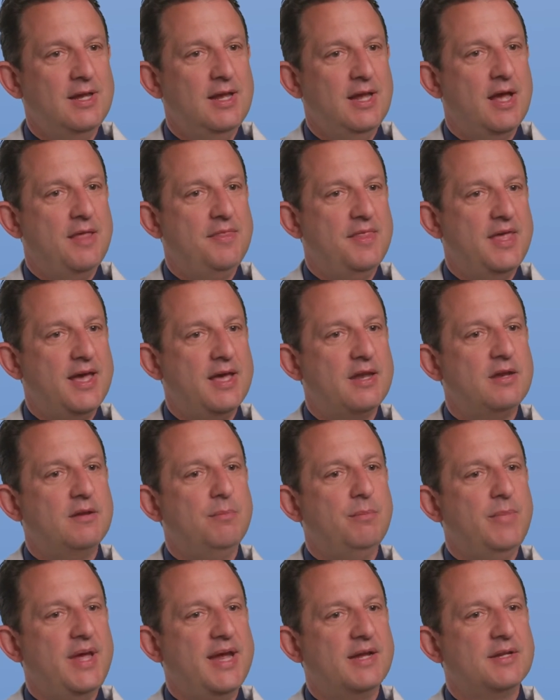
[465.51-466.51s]
and
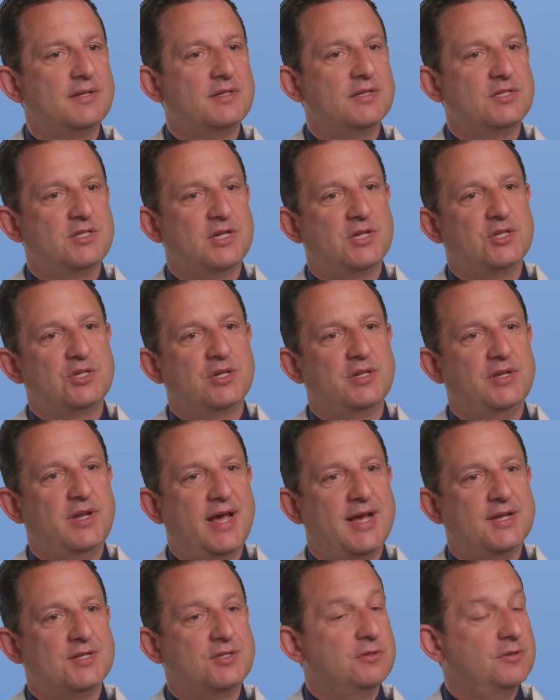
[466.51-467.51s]
then make a decision
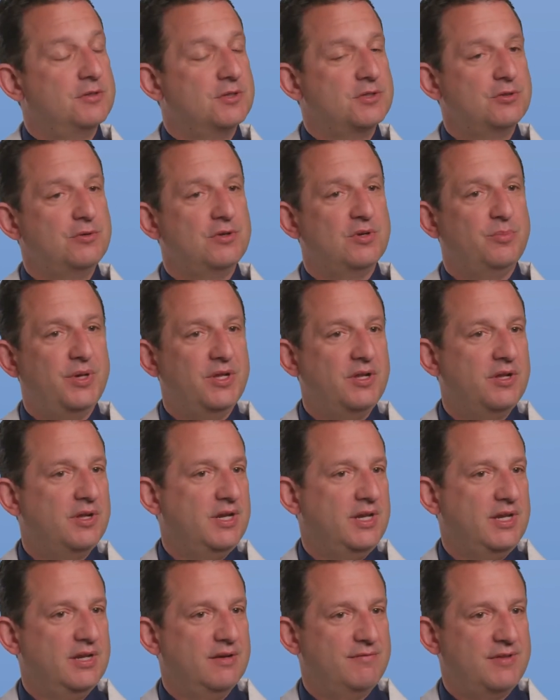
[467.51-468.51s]
as to the
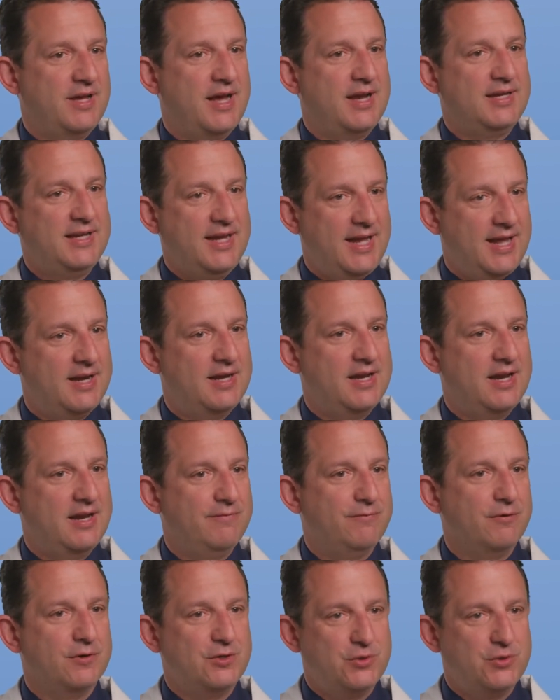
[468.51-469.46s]
suitability of that candidate for